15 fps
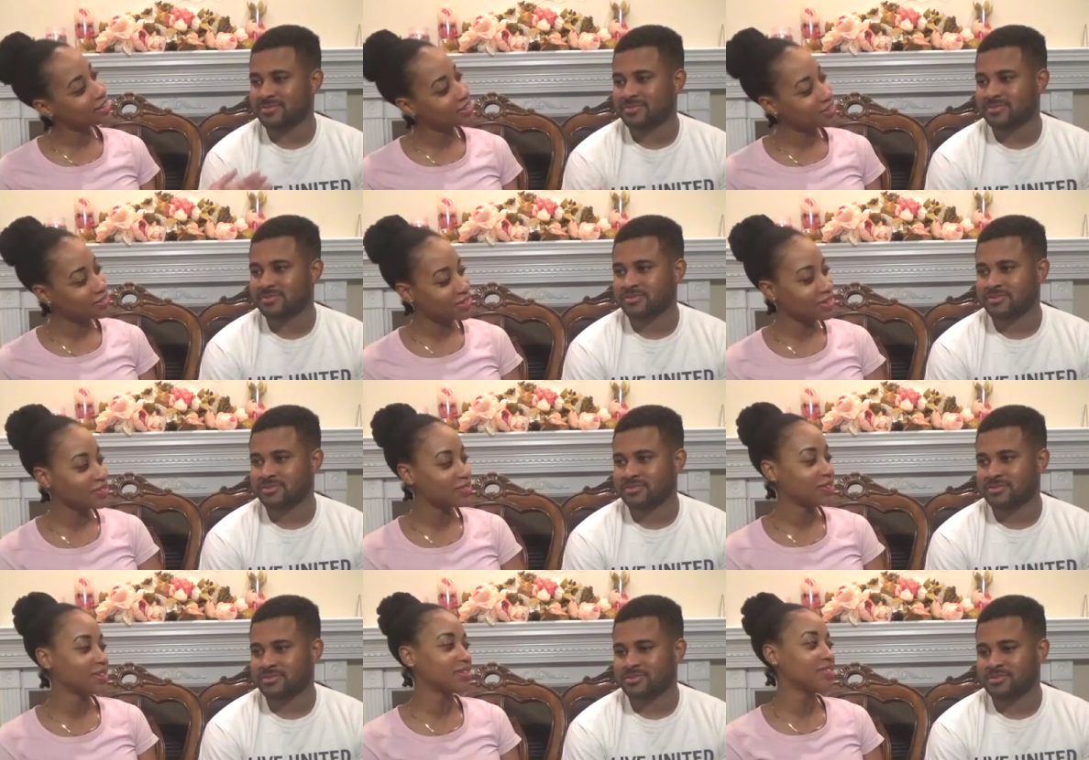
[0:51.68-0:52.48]
Speaker 1: three,
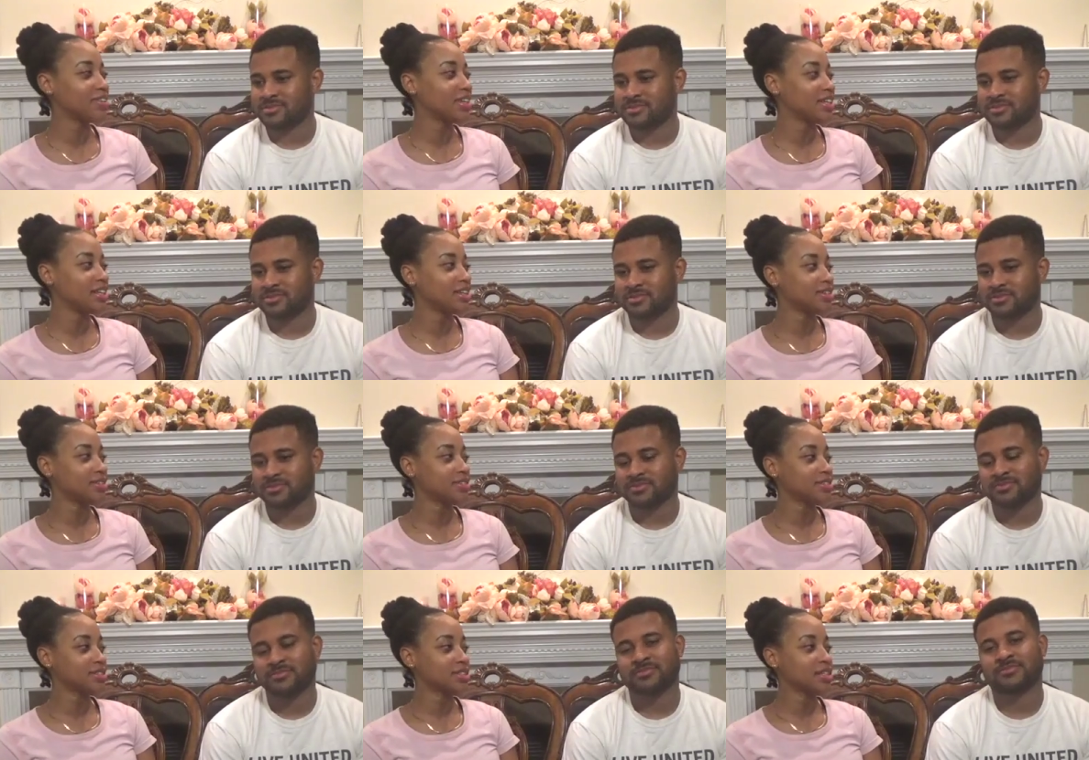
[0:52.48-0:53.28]
four
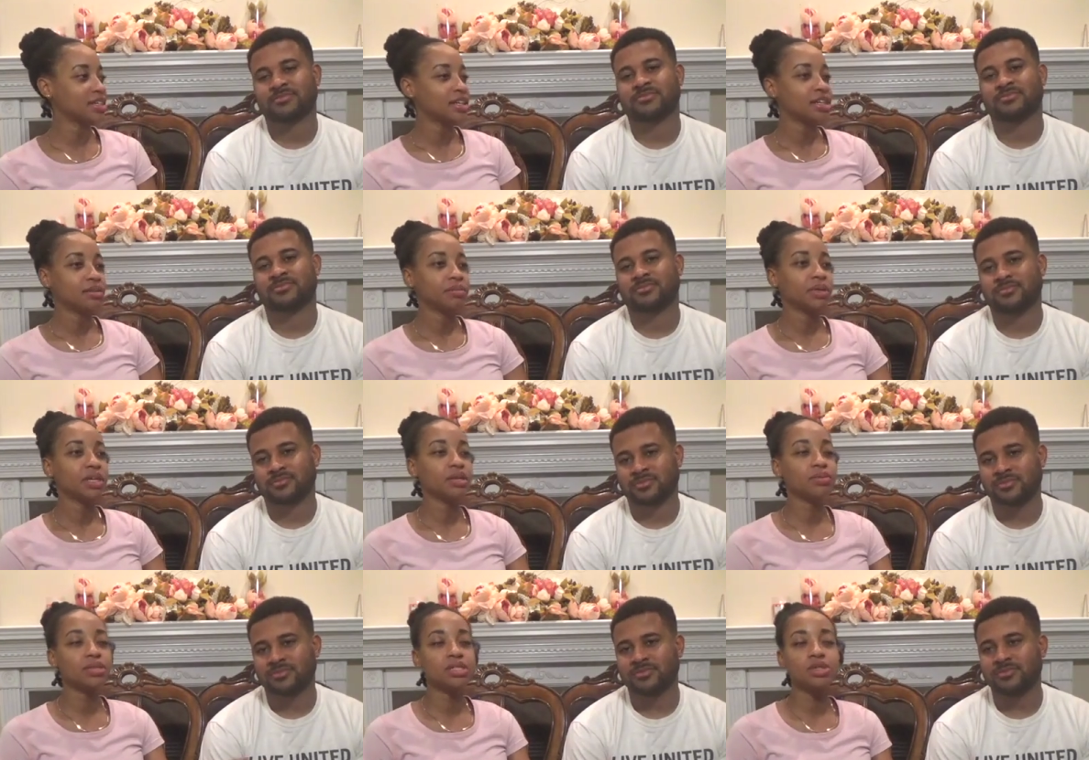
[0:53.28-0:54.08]
videos, but
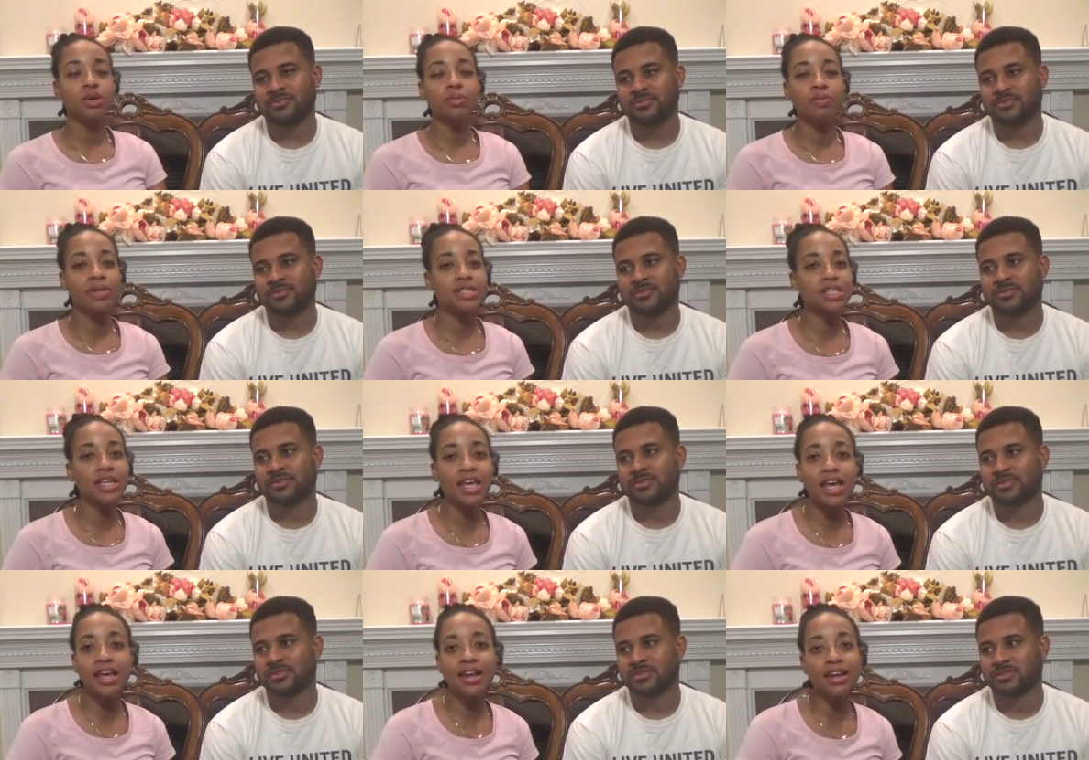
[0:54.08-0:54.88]
he was so
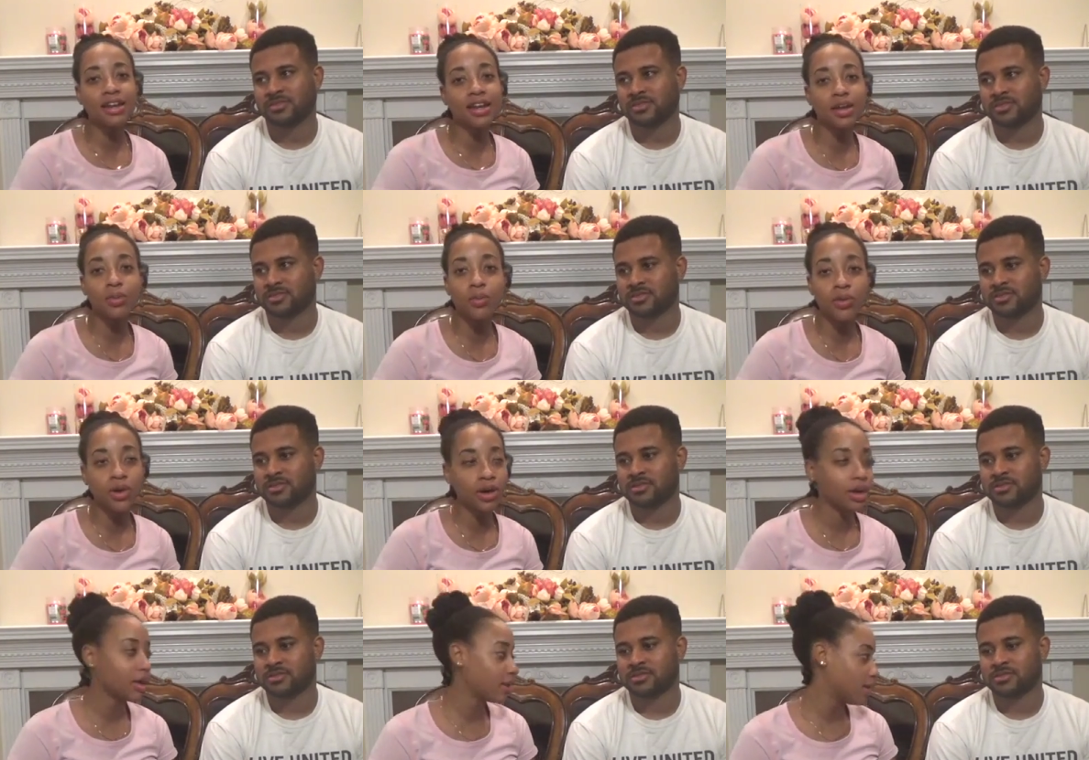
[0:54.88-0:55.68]
busy editing
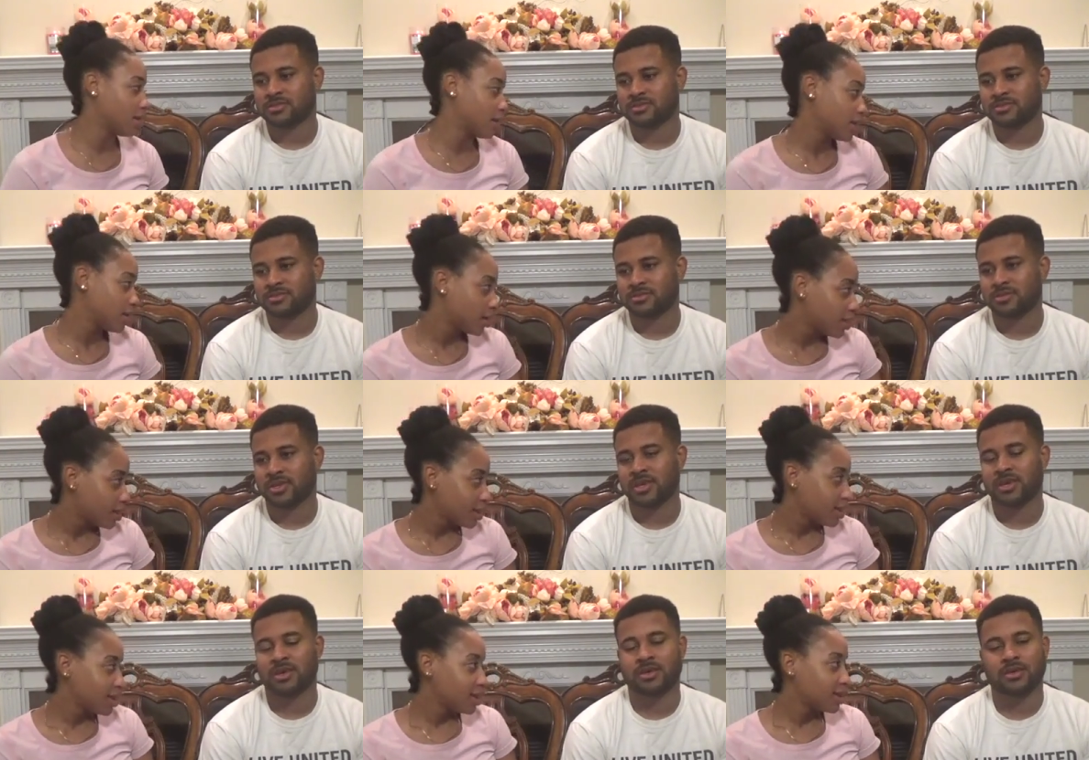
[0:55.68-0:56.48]
one
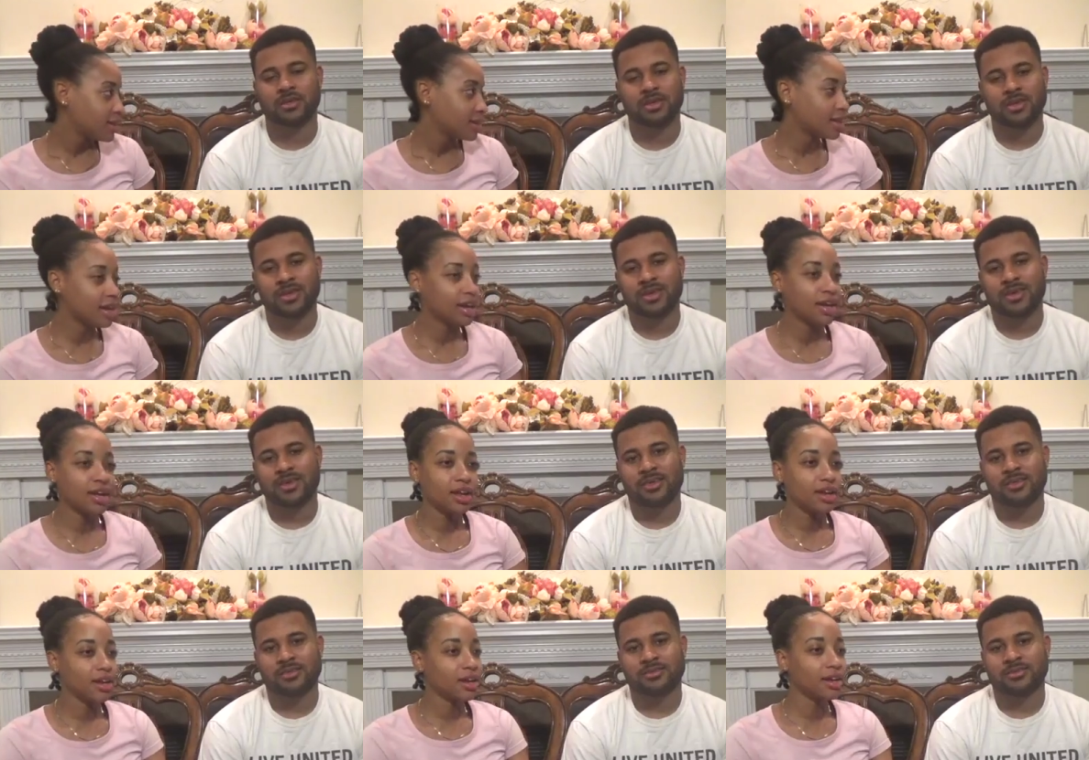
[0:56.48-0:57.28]
yeah.
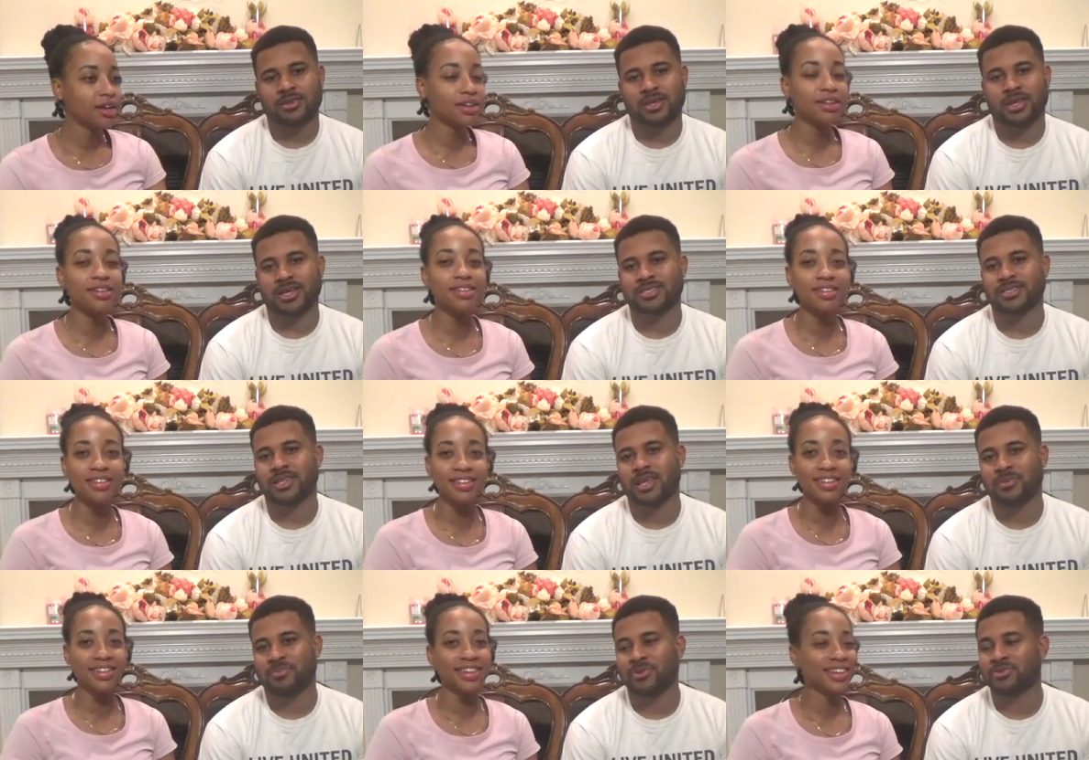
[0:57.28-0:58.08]
that
Speaker 2: and I still
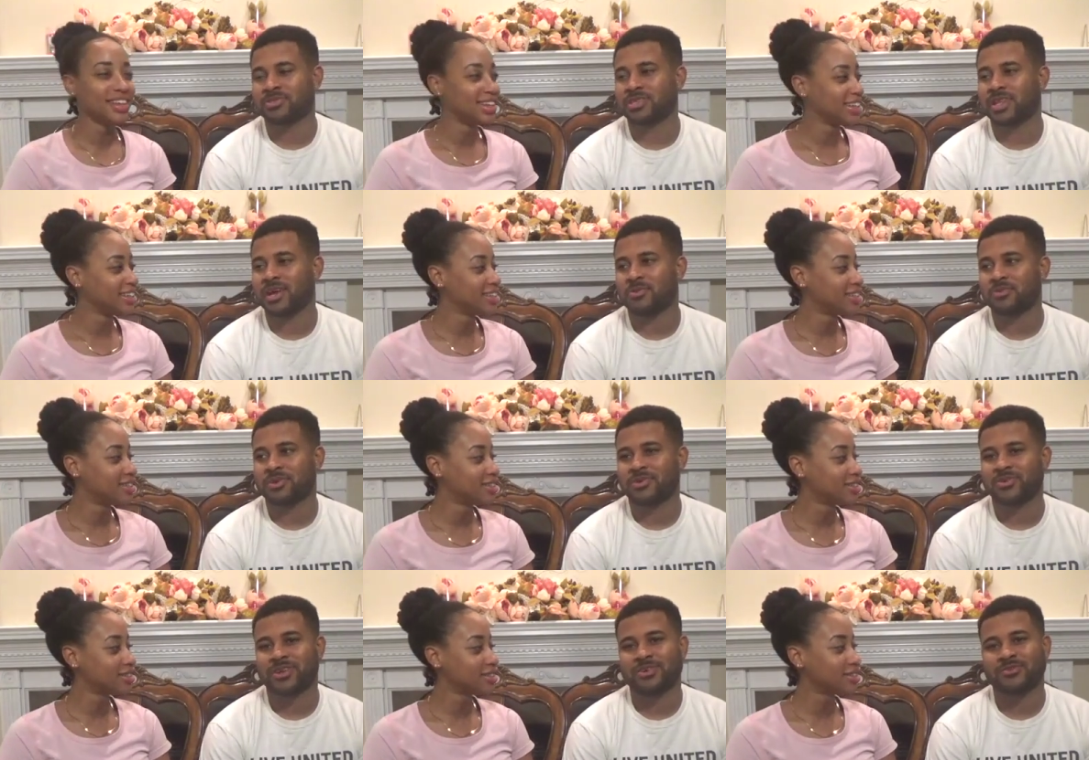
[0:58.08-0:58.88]
ain't posted that
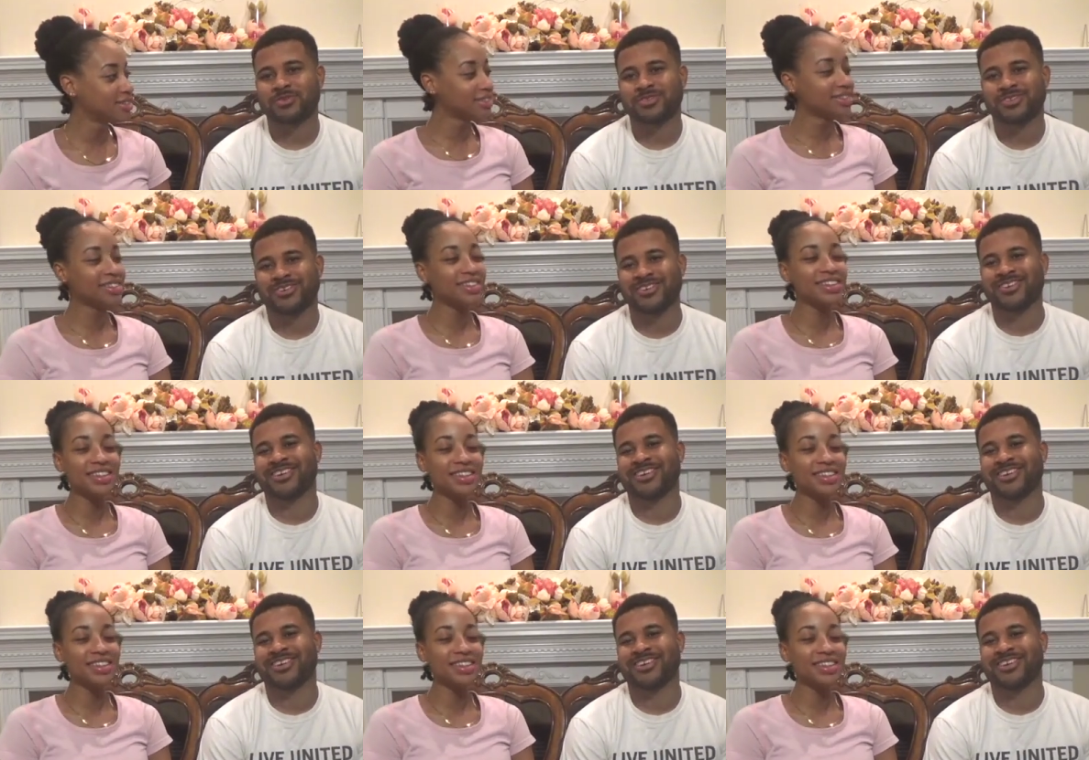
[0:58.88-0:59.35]
one So.